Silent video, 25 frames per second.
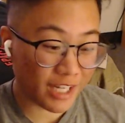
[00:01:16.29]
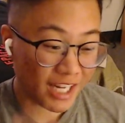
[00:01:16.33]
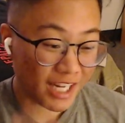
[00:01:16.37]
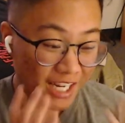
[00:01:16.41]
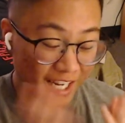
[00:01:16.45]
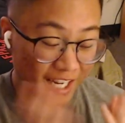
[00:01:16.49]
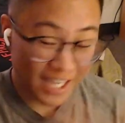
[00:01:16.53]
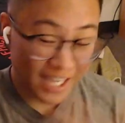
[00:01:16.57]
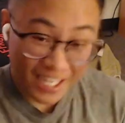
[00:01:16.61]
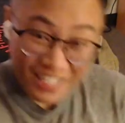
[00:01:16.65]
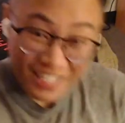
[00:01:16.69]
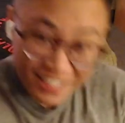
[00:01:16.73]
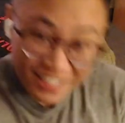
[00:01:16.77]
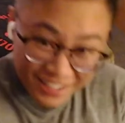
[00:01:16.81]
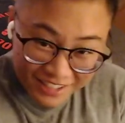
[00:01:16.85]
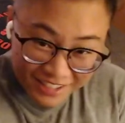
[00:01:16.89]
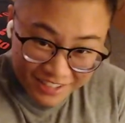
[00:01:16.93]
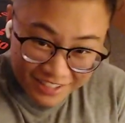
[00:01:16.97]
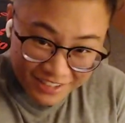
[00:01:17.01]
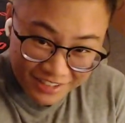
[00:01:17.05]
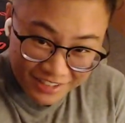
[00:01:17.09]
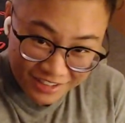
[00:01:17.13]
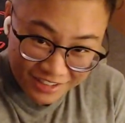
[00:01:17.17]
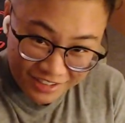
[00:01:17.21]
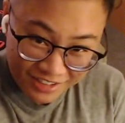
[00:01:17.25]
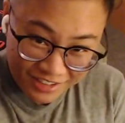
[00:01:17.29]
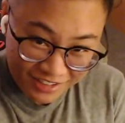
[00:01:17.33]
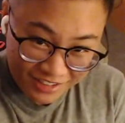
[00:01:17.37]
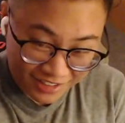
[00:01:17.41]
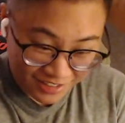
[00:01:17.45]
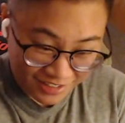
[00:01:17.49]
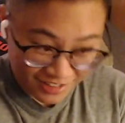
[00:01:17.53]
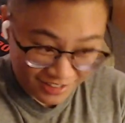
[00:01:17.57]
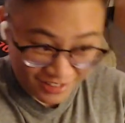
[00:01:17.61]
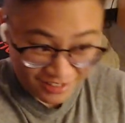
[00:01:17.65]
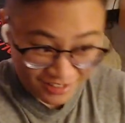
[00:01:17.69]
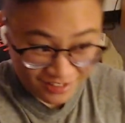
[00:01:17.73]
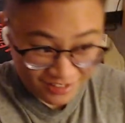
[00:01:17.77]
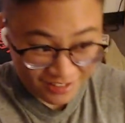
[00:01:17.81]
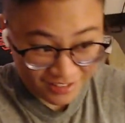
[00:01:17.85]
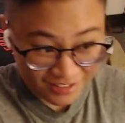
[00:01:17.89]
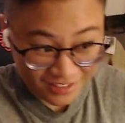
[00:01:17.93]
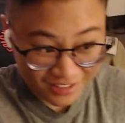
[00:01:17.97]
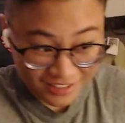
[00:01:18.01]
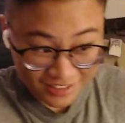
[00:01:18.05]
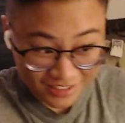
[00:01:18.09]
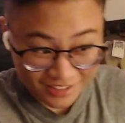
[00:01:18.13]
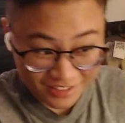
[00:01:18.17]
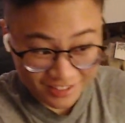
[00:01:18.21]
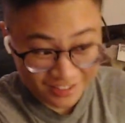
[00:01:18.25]
And as you can see,
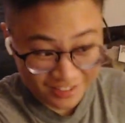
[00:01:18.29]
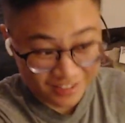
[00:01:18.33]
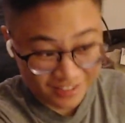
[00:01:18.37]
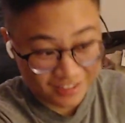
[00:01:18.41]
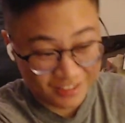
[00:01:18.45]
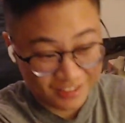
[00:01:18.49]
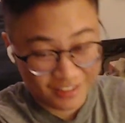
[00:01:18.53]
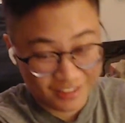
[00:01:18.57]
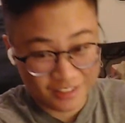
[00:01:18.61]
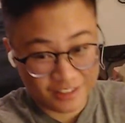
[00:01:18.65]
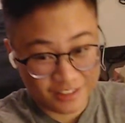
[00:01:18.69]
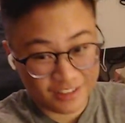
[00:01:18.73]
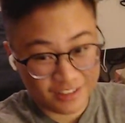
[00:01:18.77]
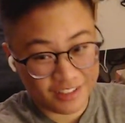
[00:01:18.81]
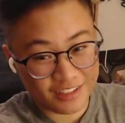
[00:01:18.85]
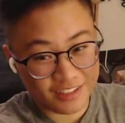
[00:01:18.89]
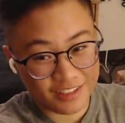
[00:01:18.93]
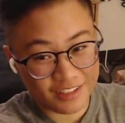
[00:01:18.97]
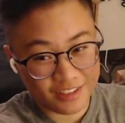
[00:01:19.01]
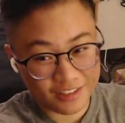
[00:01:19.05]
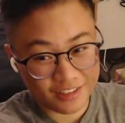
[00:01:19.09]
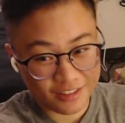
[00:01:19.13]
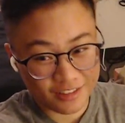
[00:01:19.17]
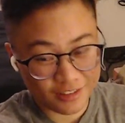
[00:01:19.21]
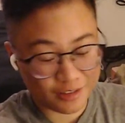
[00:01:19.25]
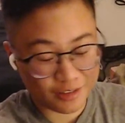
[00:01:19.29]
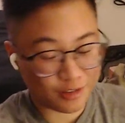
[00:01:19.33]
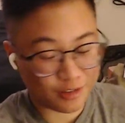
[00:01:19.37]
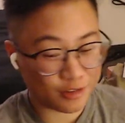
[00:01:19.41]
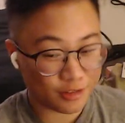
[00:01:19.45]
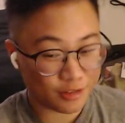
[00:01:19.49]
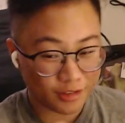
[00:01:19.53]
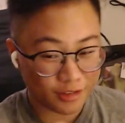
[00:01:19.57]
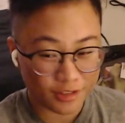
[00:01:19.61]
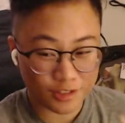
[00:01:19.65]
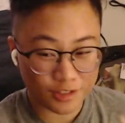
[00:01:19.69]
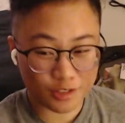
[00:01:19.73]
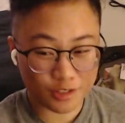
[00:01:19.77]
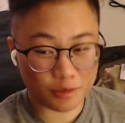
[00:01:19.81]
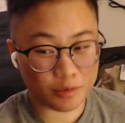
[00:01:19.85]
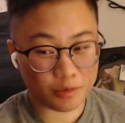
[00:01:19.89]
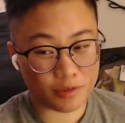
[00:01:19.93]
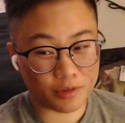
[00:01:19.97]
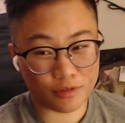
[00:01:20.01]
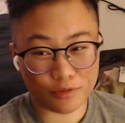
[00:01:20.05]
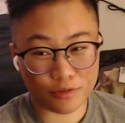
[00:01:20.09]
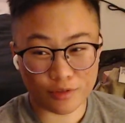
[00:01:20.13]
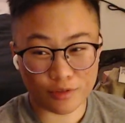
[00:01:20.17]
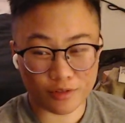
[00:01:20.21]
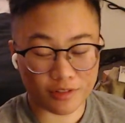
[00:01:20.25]
this thing right here, such a
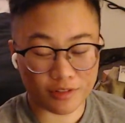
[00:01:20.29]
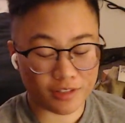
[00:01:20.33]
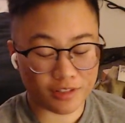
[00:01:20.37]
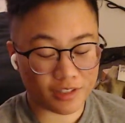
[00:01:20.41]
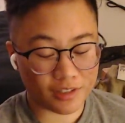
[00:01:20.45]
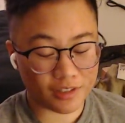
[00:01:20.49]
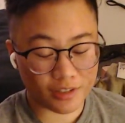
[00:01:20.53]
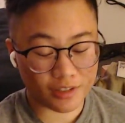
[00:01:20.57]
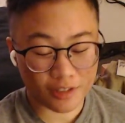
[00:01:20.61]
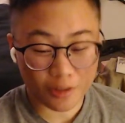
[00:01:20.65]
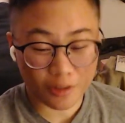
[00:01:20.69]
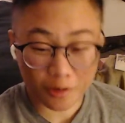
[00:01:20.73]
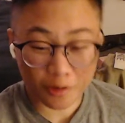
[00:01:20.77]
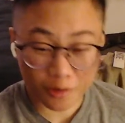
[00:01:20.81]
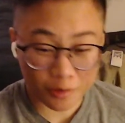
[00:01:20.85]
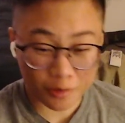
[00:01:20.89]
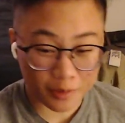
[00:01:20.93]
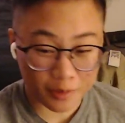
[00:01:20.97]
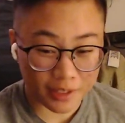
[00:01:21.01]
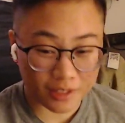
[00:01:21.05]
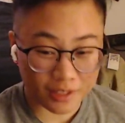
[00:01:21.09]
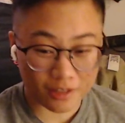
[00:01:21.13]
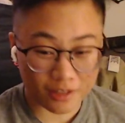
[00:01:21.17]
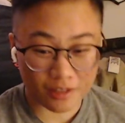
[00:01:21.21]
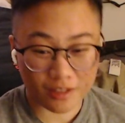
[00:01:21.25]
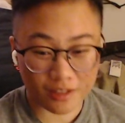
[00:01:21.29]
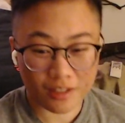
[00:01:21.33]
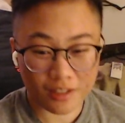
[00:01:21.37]
beautiful thing. Oh my god.